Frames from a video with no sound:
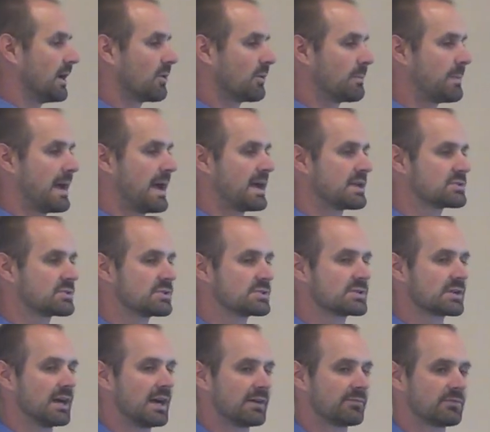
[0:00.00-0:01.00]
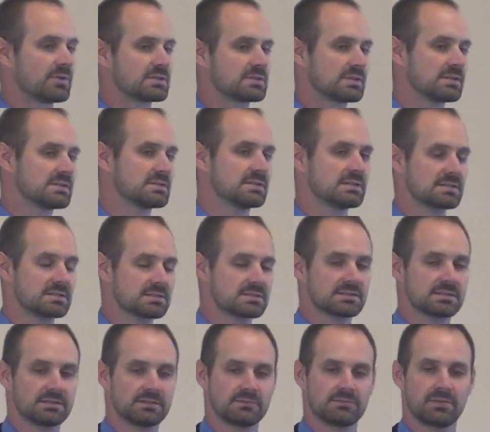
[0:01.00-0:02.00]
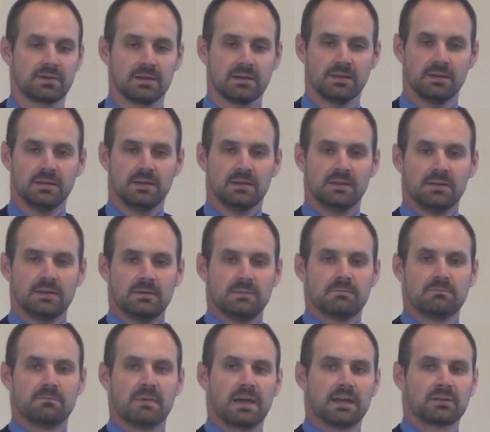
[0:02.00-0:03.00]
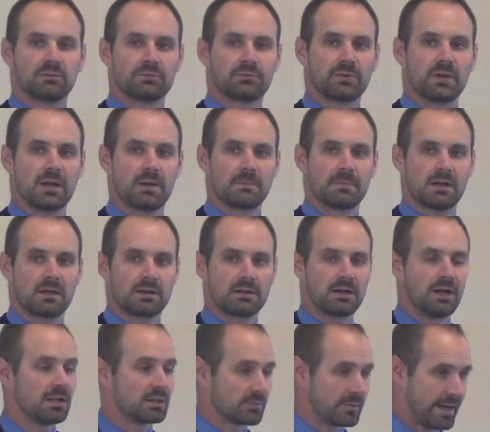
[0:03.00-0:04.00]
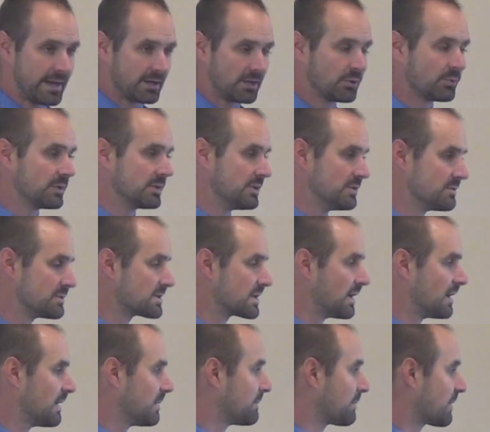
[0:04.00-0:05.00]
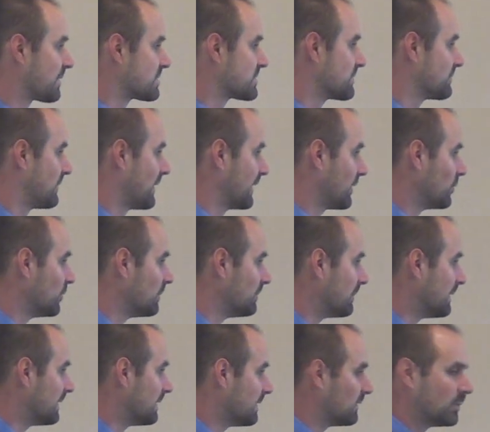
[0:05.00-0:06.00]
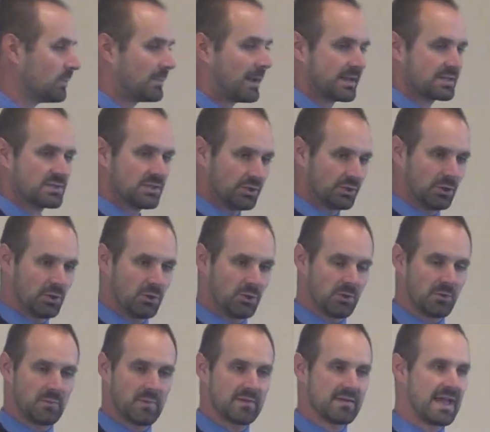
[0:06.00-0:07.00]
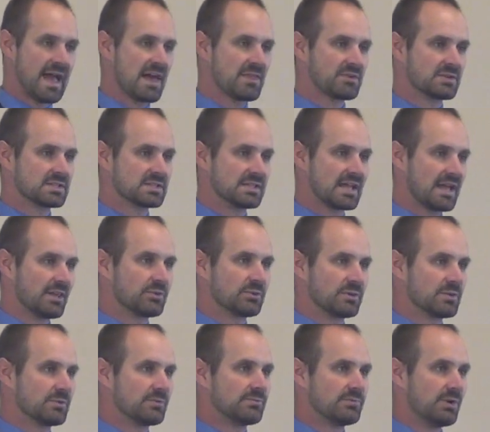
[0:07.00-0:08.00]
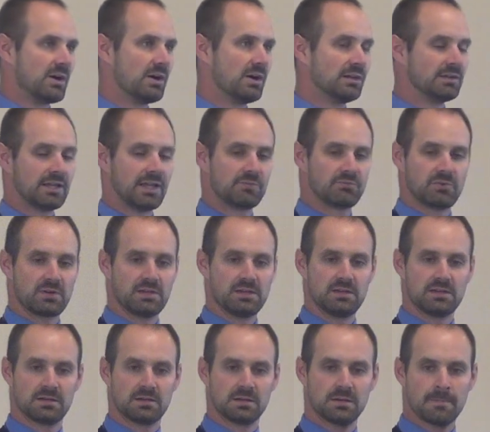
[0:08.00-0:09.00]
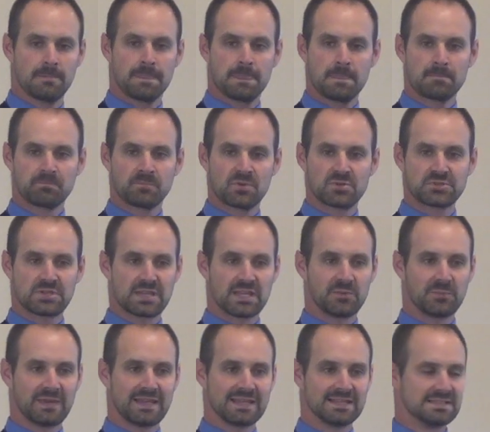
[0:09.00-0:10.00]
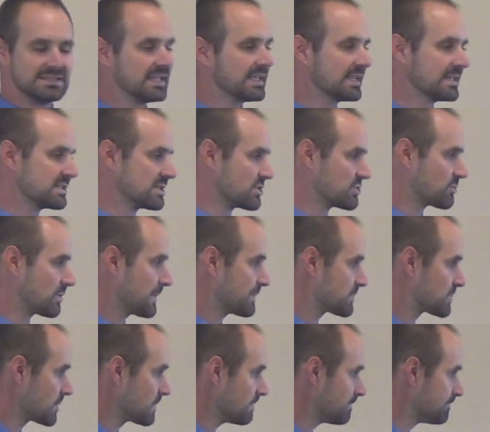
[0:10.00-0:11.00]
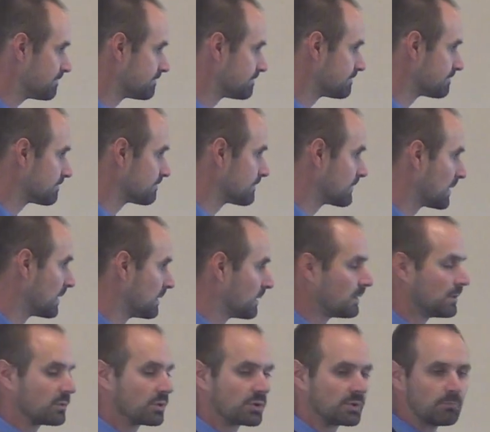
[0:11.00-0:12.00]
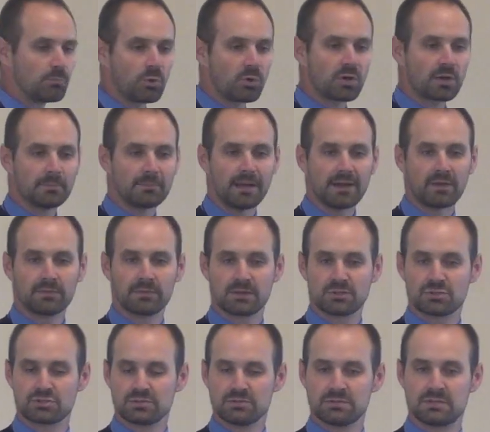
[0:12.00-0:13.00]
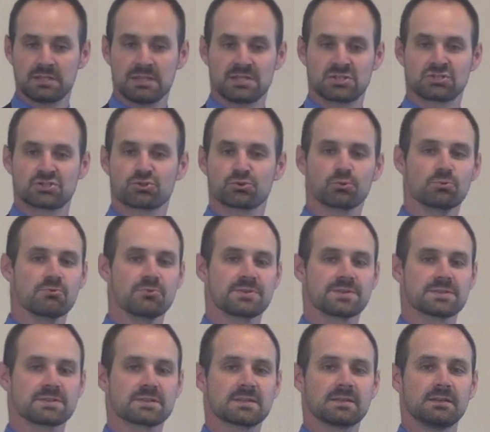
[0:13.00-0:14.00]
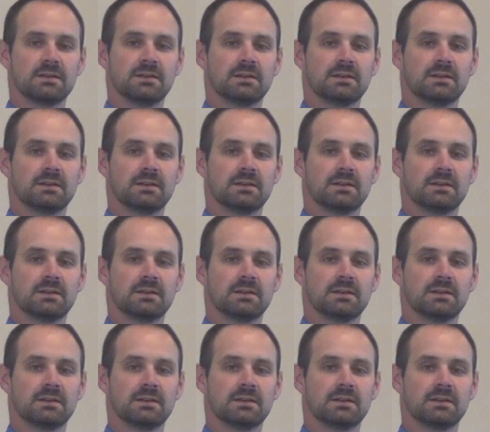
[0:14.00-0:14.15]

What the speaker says: Our pastors' conference consists of men from Colorado and Utah and parts of Wyoming and New Mexico, and we gather together in the fall every year so that we can dig into Scripture, learn more about its truths,